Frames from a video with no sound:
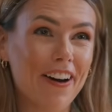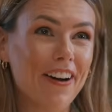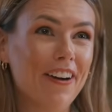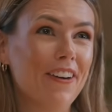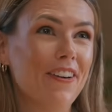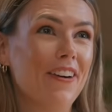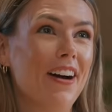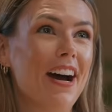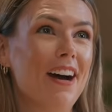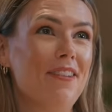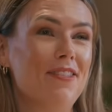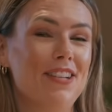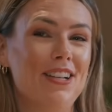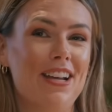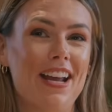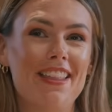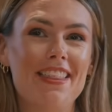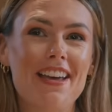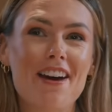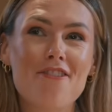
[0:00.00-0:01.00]
Oh,
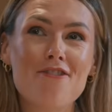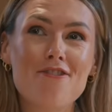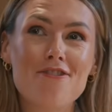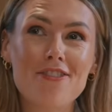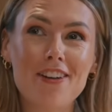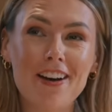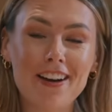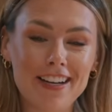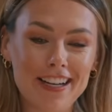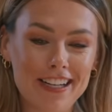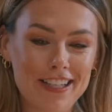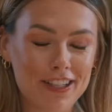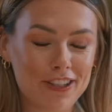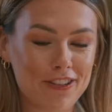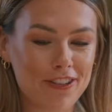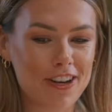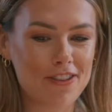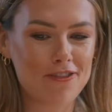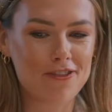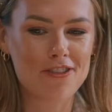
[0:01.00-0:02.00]
absolutely. And that fun and
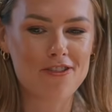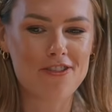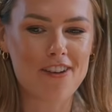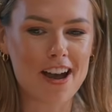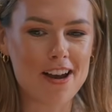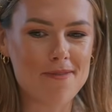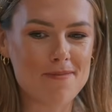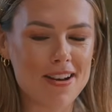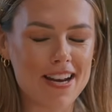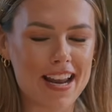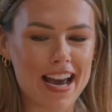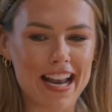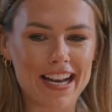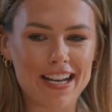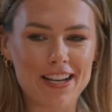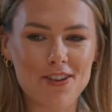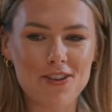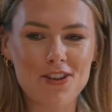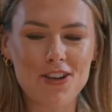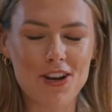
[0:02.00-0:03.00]
degree of refinement.
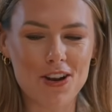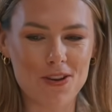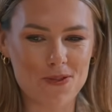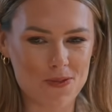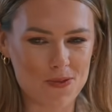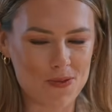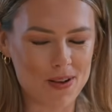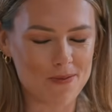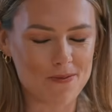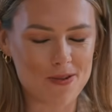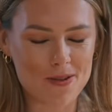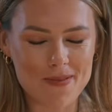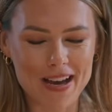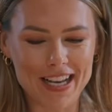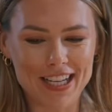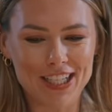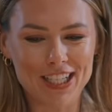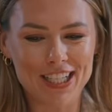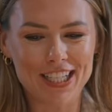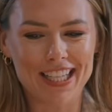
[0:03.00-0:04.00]
And, we
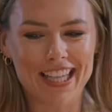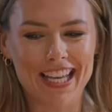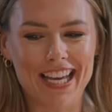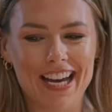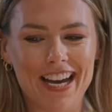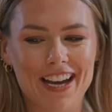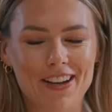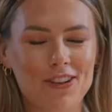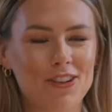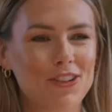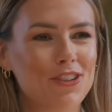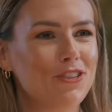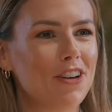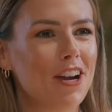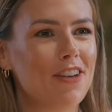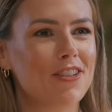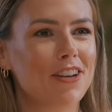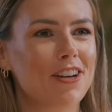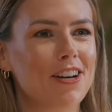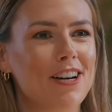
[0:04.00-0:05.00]
mentioned that I got to
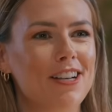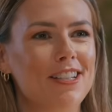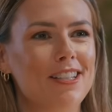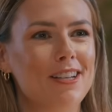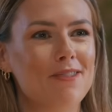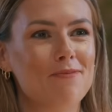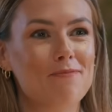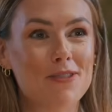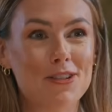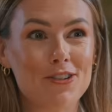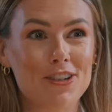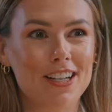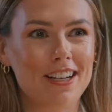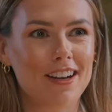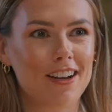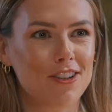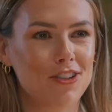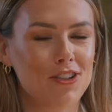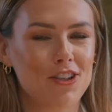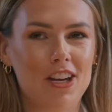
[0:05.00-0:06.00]
drive the cars in Madrid
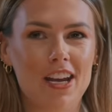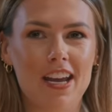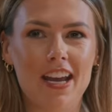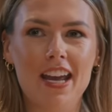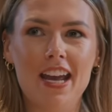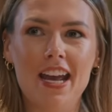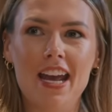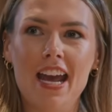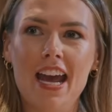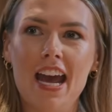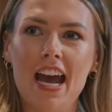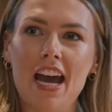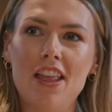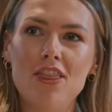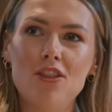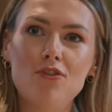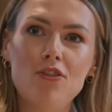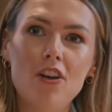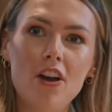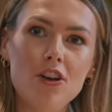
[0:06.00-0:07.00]
last year.
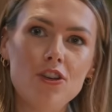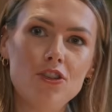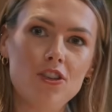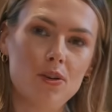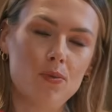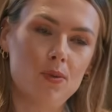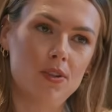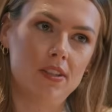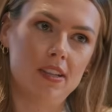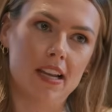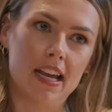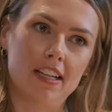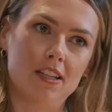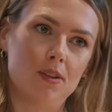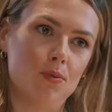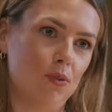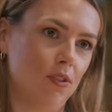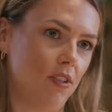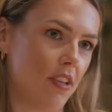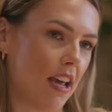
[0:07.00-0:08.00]
And the road that was
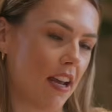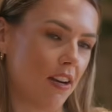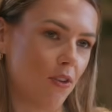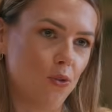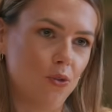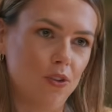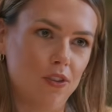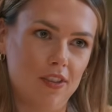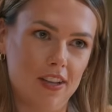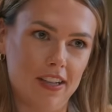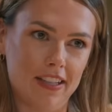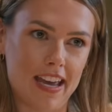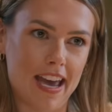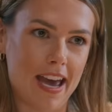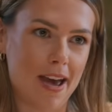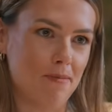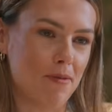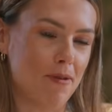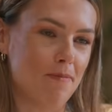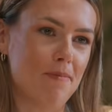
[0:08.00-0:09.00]
selected had all of these
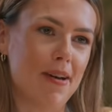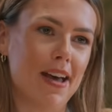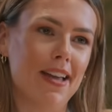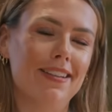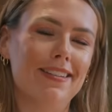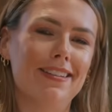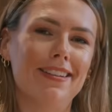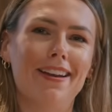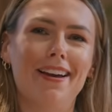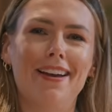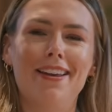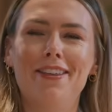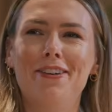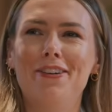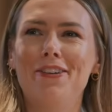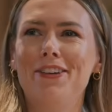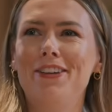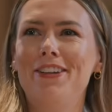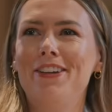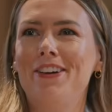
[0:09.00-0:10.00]
hairpin bends. And I
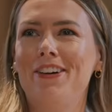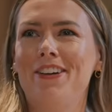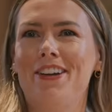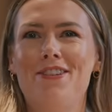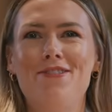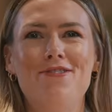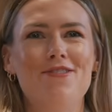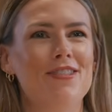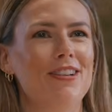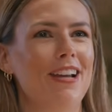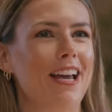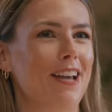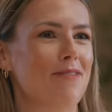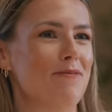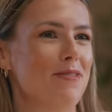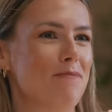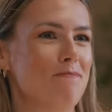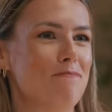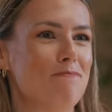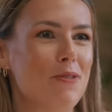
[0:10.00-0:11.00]
thought, God, I feel like
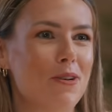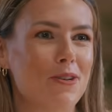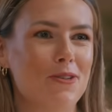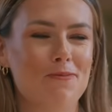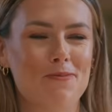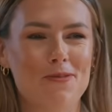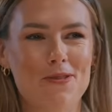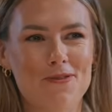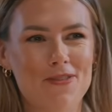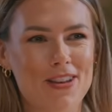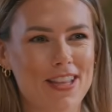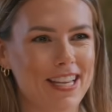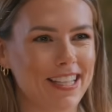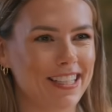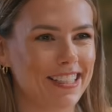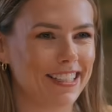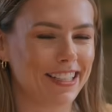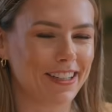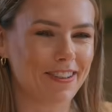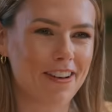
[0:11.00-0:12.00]
I'm in a Bond movie.
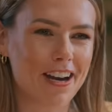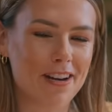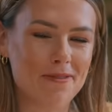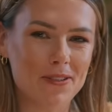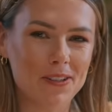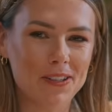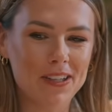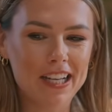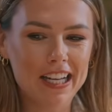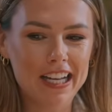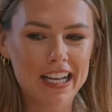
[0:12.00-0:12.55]
This is incredible.